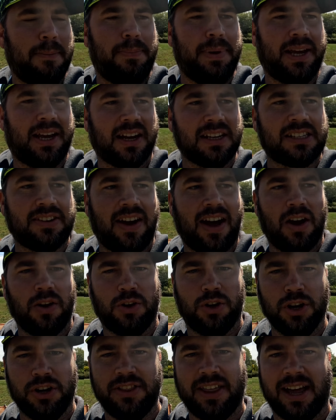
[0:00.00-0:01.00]
because of how
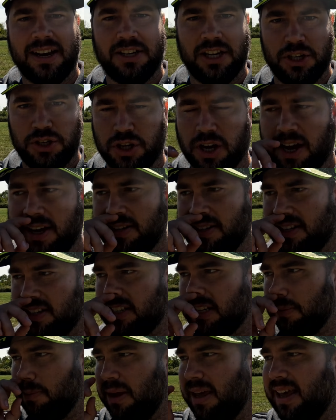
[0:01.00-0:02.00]
good that DJI
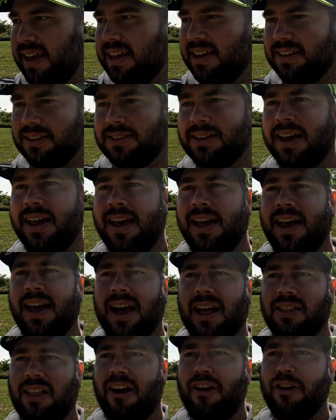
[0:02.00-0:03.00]
system is,
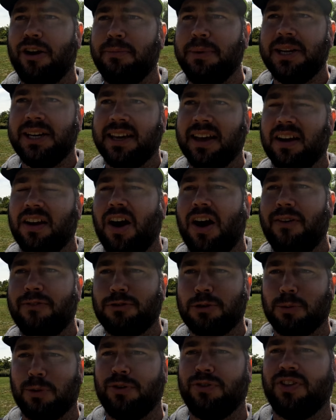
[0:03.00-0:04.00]
allowing me to get
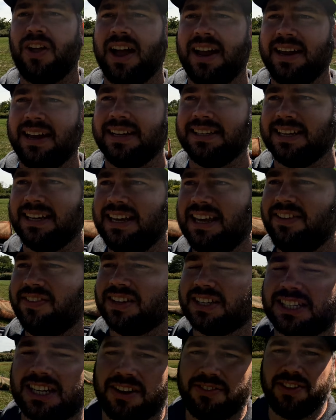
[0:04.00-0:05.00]
comfortable flying into
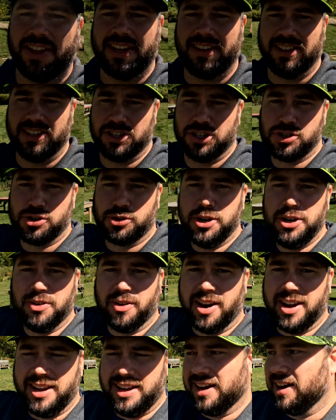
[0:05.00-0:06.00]
even stuff like this tree
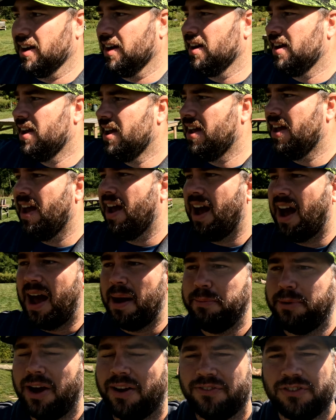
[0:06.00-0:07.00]
right here.
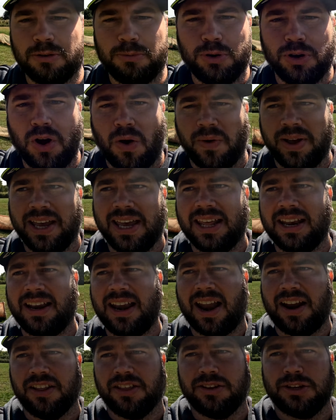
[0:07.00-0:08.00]
I'm comfortable going in
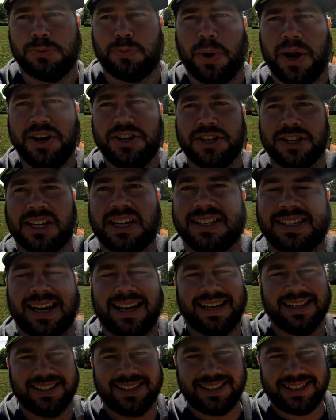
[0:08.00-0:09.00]
and out of those branches because
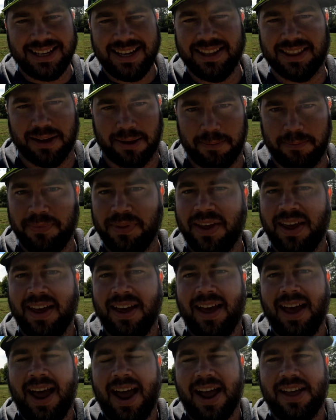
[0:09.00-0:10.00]
I can see them.
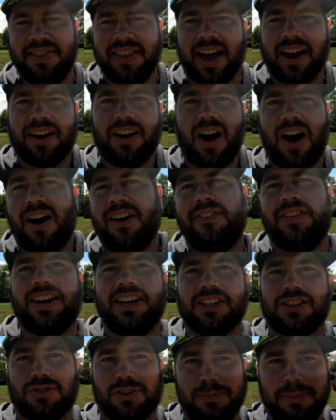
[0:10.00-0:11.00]
And that
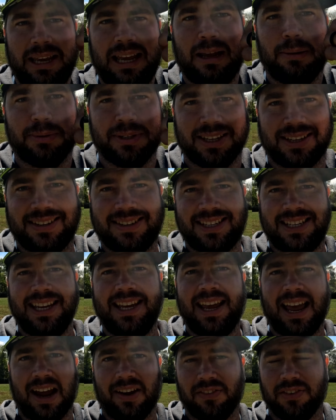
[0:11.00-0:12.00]
confidence from being able to
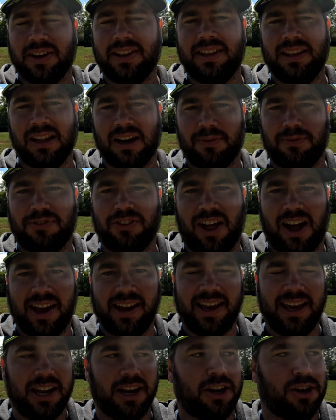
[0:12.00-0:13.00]
see everything that I'm
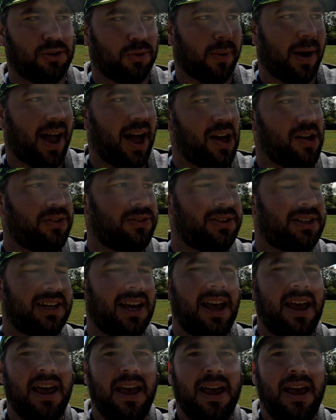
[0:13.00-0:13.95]
flying in and around